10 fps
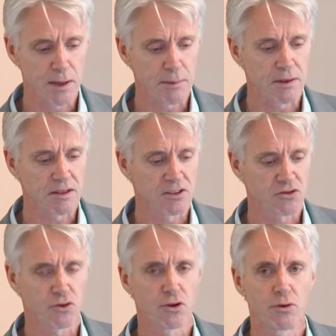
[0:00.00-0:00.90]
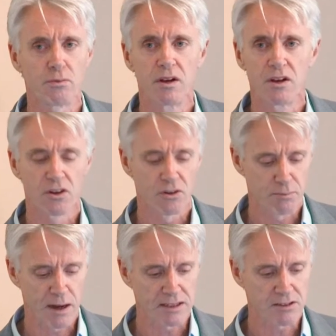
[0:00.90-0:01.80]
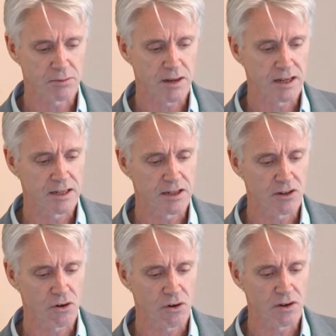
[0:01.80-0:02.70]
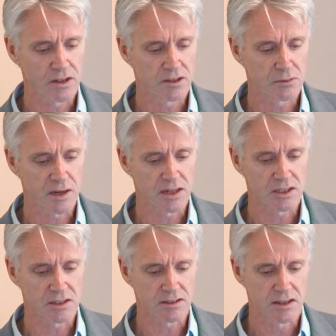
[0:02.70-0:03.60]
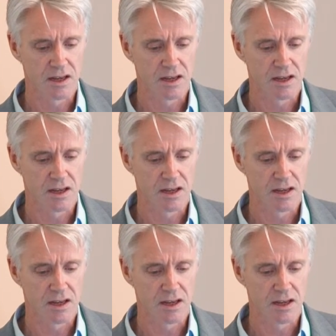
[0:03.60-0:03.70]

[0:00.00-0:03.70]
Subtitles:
people in this room who have participated in accruing these patients.